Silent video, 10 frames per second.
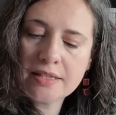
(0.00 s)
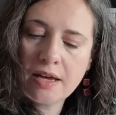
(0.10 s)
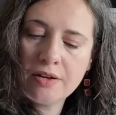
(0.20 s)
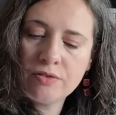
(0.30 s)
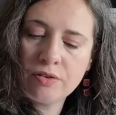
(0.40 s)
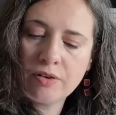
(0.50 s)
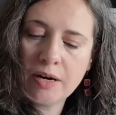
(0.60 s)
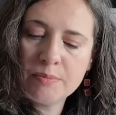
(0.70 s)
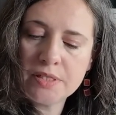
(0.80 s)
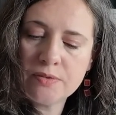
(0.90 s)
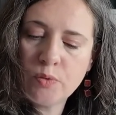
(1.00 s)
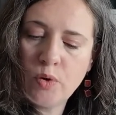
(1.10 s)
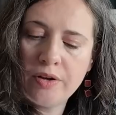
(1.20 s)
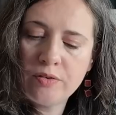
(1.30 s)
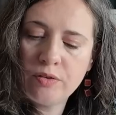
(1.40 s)
100 grams is
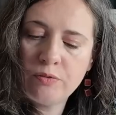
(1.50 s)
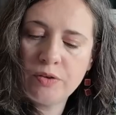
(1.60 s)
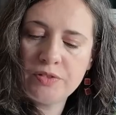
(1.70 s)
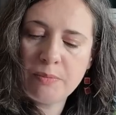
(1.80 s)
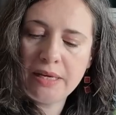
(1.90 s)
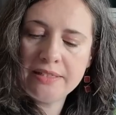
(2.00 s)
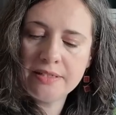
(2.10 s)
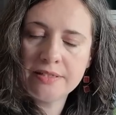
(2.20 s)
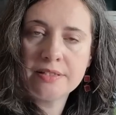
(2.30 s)
450 meters,